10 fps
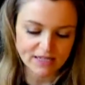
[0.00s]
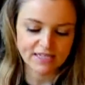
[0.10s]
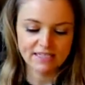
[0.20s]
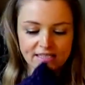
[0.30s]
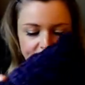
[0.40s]

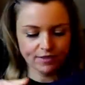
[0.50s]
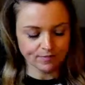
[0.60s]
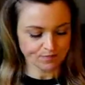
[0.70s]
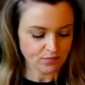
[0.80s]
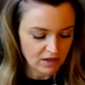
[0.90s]
is
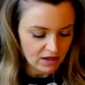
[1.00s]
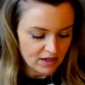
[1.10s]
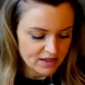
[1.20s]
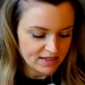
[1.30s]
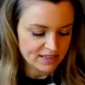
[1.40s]

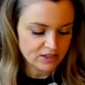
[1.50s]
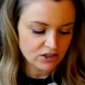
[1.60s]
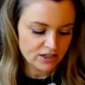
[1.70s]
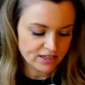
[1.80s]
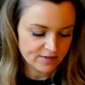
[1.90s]
this
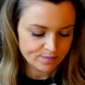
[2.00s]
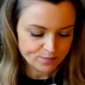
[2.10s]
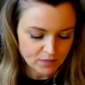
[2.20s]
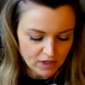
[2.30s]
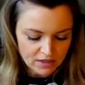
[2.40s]
cushion.
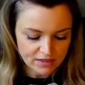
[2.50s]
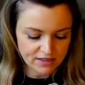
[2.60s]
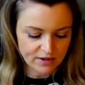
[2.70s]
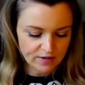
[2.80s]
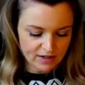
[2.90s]

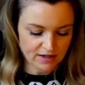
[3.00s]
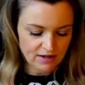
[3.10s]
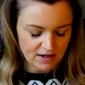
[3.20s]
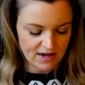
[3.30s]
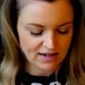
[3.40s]
So
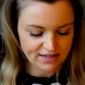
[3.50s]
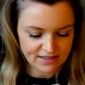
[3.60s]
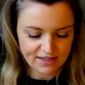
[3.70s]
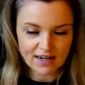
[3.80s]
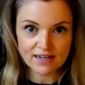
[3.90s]
I
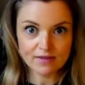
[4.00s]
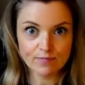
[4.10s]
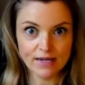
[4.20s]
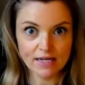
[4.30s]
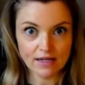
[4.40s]
started
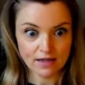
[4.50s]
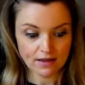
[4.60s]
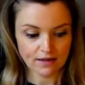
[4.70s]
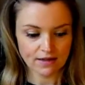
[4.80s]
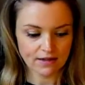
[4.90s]

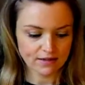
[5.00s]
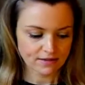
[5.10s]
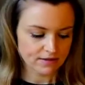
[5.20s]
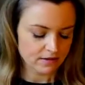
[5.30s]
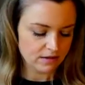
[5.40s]
making
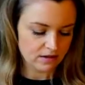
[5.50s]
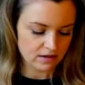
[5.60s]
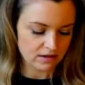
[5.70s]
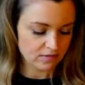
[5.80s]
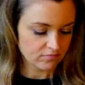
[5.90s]
this
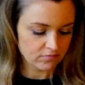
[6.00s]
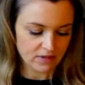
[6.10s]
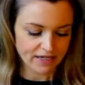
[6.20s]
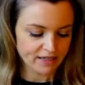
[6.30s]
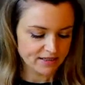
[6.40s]

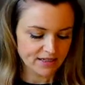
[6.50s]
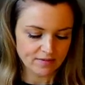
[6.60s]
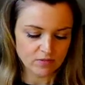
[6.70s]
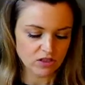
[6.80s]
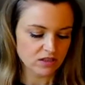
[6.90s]

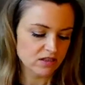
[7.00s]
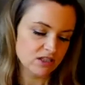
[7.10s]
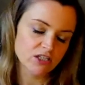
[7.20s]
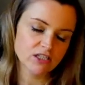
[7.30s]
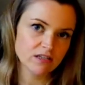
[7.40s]
18 months
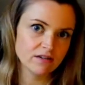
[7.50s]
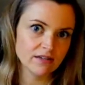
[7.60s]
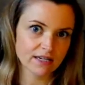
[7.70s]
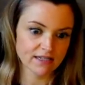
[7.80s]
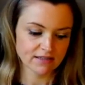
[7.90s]
to 2
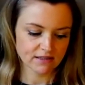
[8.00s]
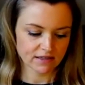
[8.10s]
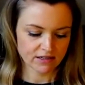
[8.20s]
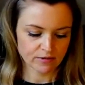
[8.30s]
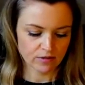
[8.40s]
years
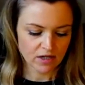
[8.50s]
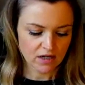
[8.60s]
ago,